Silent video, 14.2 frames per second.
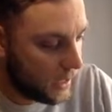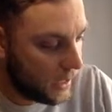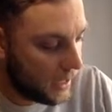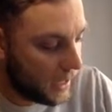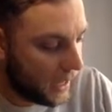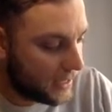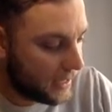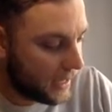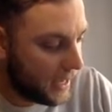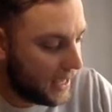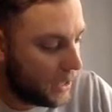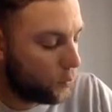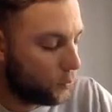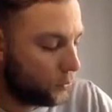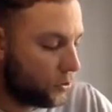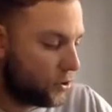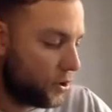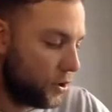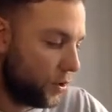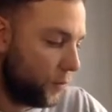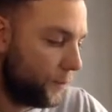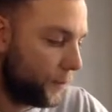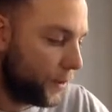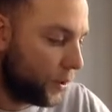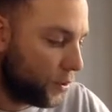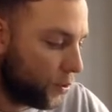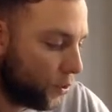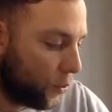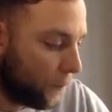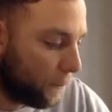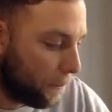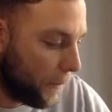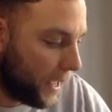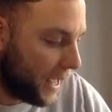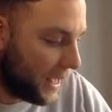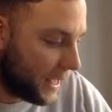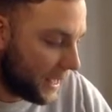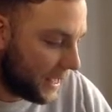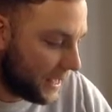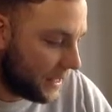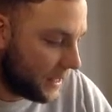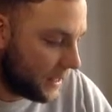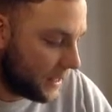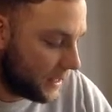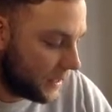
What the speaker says: is equal to your mean